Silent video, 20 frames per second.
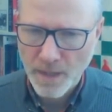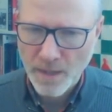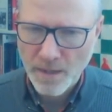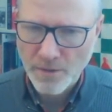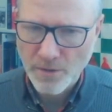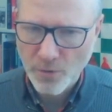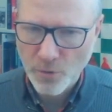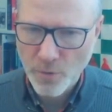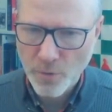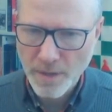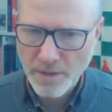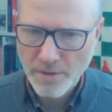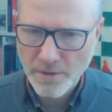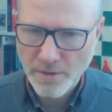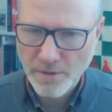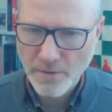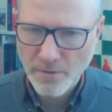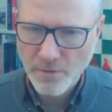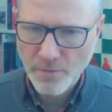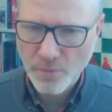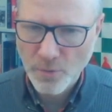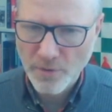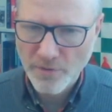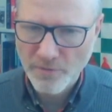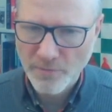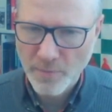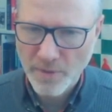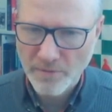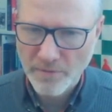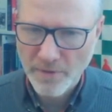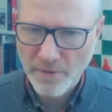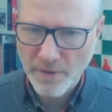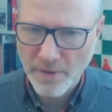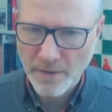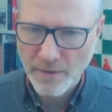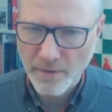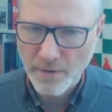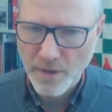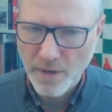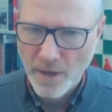So queen c2 would have been very
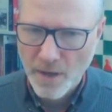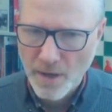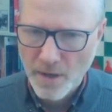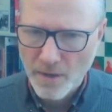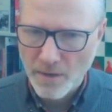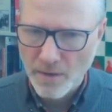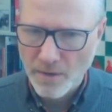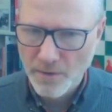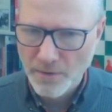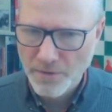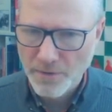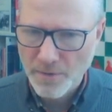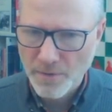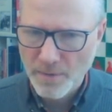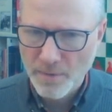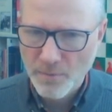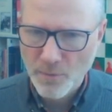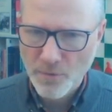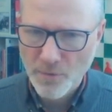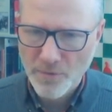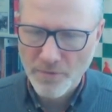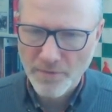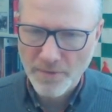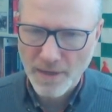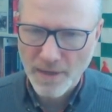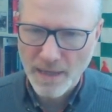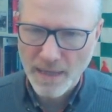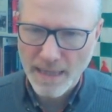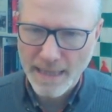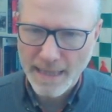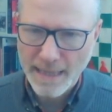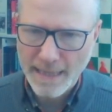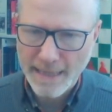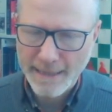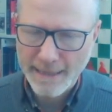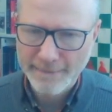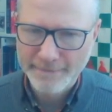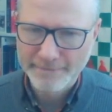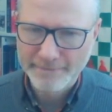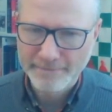good. Also a move like
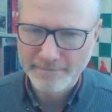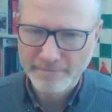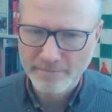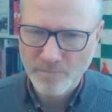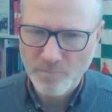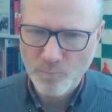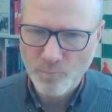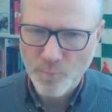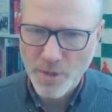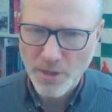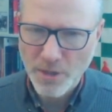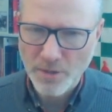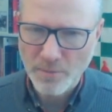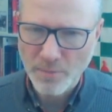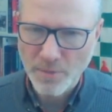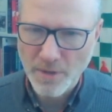bishop